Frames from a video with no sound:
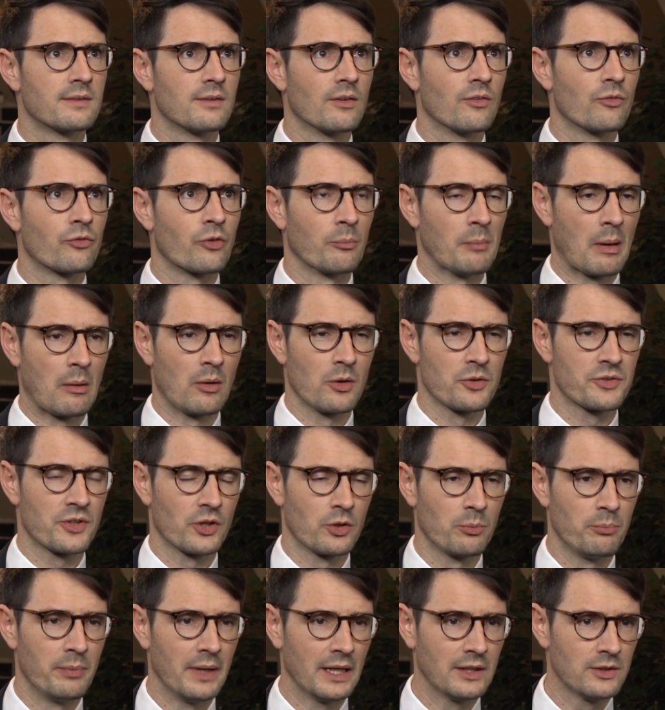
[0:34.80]
from our
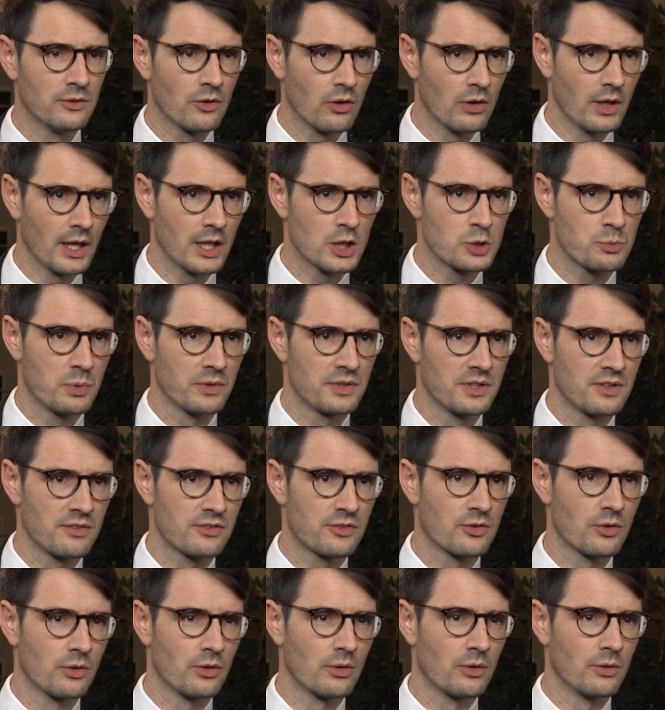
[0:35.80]
side a big knowledge, which
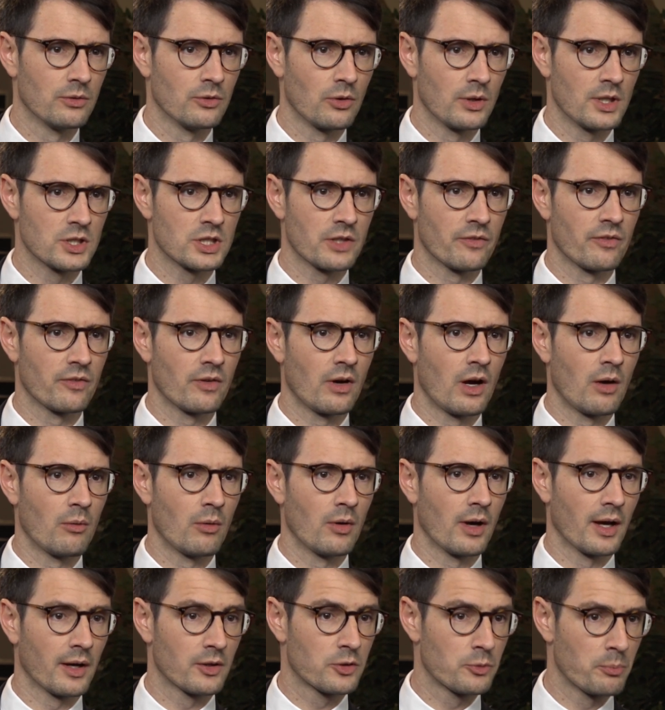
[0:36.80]
is the knowledge of
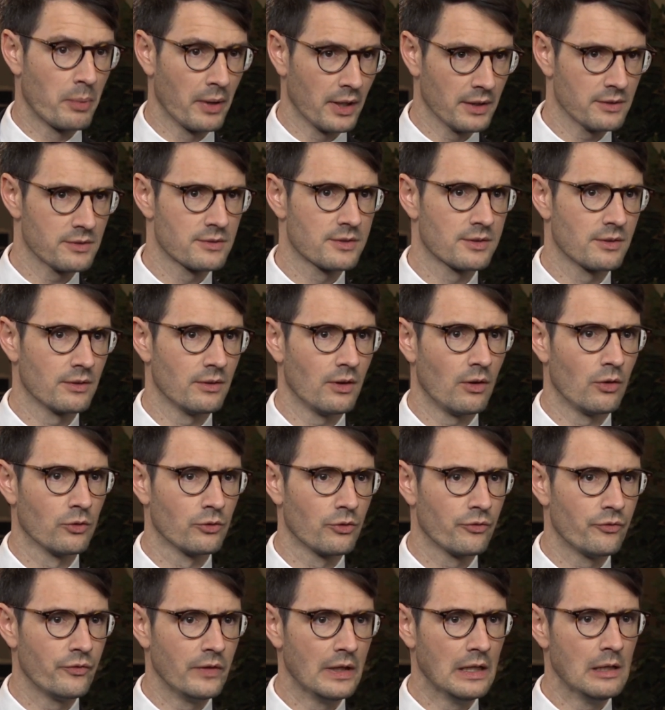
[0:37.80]
our experts on
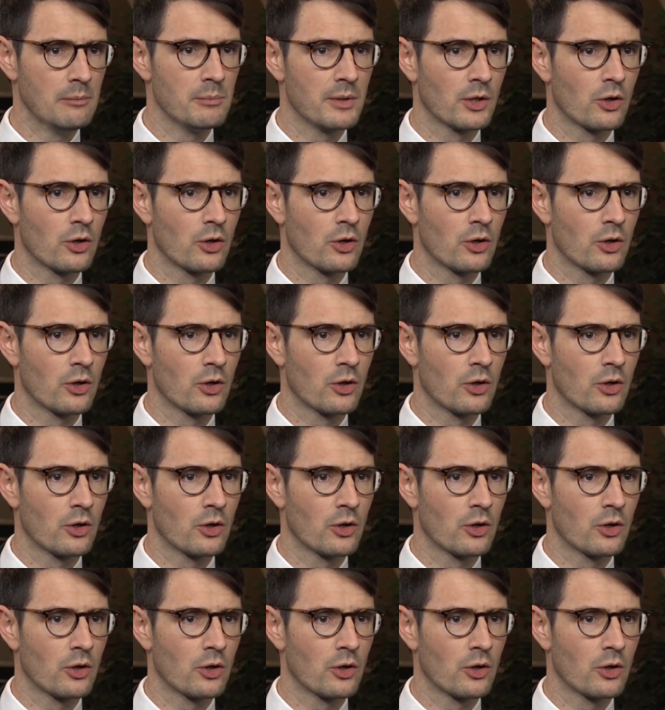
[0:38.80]
the field,